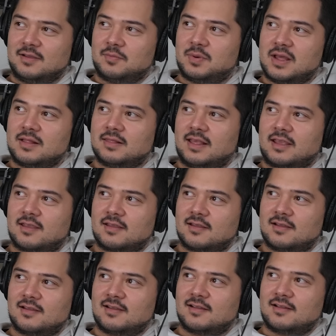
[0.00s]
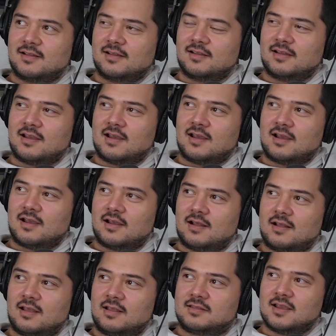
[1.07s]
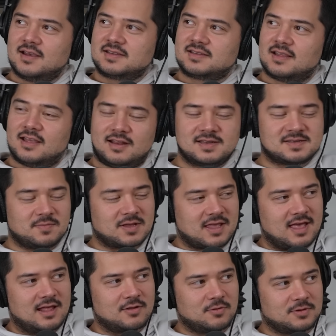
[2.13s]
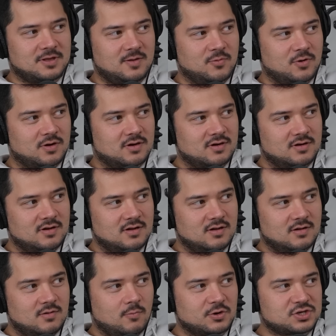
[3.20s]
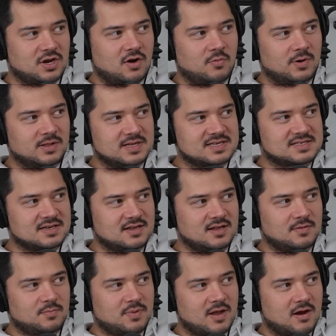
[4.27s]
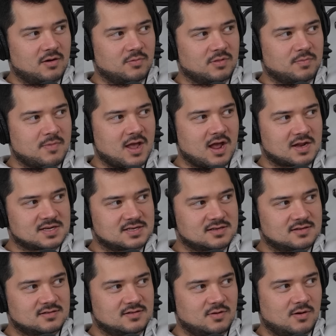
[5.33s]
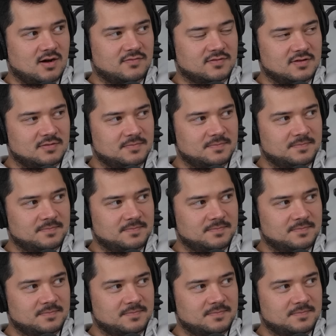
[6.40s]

But like, it does. It is a mechanical keyboard which I don't really see difference. paired with Macs too often.